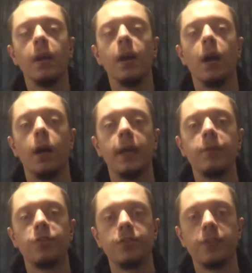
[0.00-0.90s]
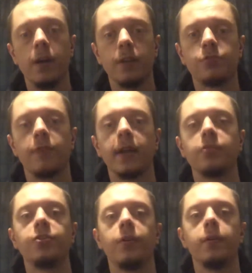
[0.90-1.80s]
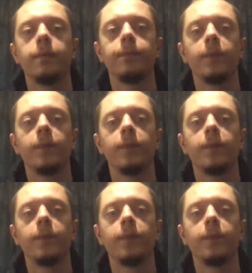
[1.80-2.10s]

He was his highest ranked student.